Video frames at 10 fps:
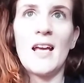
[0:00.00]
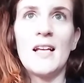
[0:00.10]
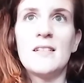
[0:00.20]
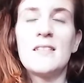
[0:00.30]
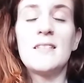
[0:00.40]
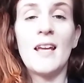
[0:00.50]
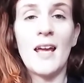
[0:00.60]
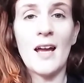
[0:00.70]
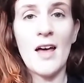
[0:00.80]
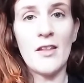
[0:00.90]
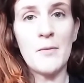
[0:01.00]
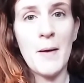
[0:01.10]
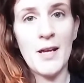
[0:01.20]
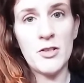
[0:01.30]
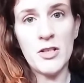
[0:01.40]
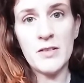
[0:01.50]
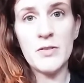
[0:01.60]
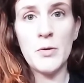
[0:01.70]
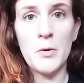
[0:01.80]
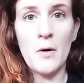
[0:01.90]
and seeing other
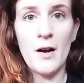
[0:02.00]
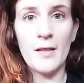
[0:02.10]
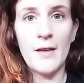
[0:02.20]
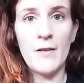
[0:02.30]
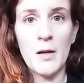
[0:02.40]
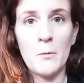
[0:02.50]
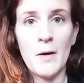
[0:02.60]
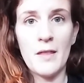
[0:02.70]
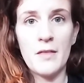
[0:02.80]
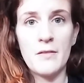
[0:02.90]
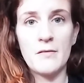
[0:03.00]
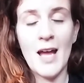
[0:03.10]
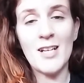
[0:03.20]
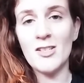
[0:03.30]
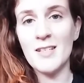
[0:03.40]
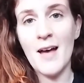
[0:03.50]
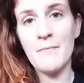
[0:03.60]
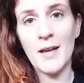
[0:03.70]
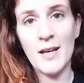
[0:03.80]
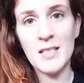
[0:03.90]
patients who are living with not just
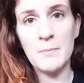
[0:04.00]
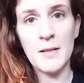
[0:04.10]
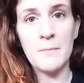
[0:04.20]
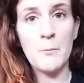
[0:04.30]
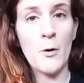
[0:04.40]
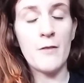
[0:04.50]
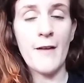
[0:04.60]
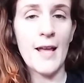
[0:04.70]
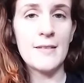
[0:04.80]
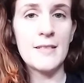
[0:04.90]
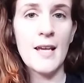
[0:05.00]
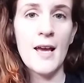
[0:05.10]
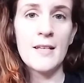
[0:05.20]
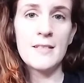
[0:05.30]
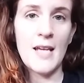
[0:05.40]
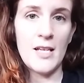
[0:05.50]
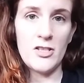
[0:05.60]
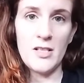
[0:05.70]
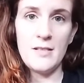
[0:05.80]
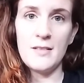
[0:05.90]
MGUS, but the more advanced
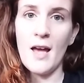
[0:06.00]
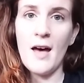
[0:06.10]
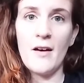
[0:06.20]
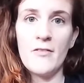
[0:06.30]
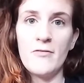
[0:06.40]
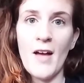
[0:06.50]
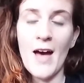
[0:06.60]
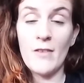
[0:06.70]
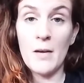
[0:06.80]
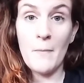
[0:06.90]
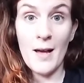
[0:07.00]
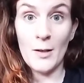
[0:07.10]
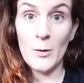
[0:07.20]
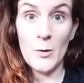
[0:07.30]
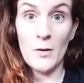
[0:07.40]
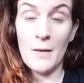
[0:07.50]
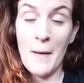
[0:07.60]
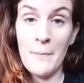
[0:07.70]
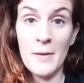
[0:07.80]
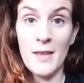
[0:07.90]
stages of having a monoclonal
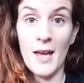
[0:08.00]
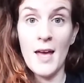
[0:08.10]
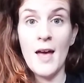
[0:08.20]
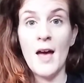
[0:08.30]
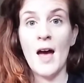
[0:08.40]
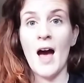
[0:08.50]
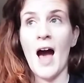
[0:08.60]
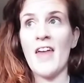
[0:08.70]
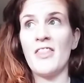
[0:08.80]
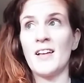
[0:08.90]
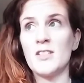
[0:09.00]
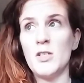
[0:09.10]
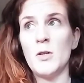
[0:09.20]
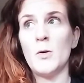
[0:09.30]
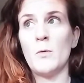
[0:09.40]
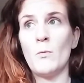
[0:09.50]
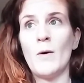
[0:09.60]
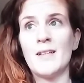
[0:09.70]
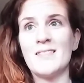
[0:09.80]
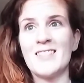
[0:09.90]
gammopathy. I think too,
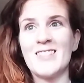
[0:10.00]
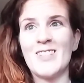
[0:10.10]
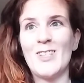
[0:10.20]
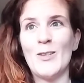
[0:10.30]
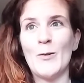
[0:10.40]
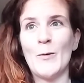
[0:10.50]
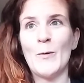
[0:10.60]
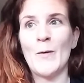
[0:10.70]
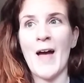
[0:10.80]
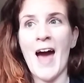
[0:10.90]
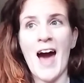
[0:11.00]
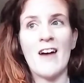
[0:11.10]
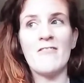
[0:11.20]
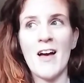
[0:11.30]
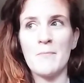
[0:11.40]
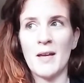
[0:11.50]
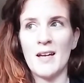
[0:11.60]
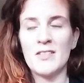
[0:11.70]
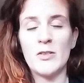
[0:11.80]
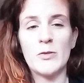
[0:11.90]
once you have
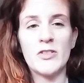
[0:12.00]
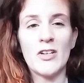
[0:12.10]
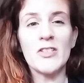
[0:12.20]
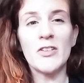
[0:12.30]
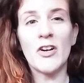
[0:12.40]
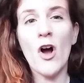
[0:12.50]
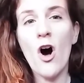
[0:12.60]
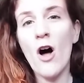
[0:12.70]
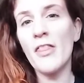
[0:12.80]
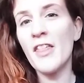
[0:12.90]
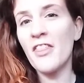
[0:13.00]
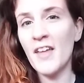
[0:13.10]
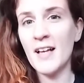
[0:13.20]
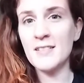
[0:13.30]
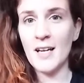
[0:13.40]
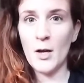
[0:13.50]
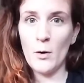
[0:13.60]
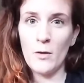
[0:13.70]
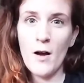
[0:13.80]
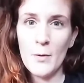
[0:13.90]
MGUS and you start to learn all of the things that go
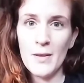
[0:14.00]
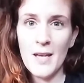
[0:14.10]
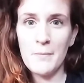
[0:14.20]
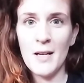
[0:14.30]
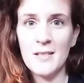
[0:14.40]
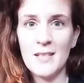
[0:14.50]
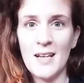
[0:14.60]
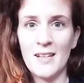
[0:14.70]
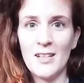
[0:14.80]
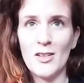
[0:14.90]
along with MGUS, that